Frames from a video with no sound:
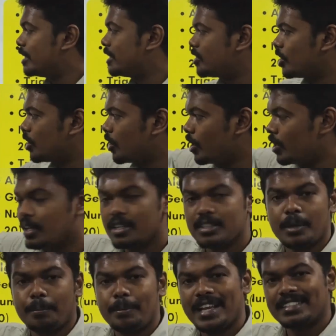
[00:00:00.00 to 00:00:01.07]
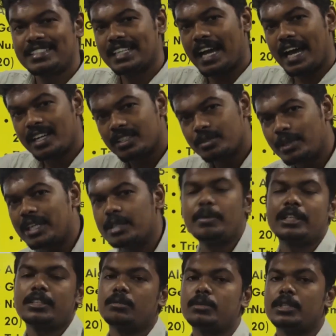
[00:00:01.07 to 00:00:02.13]
these are all the basic arithmetic
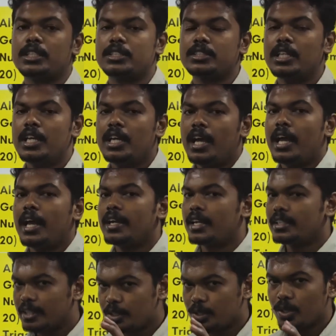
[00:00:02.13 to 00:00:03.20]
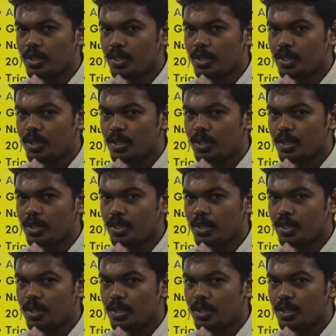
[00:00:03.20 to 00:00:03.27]
mathematics, and as I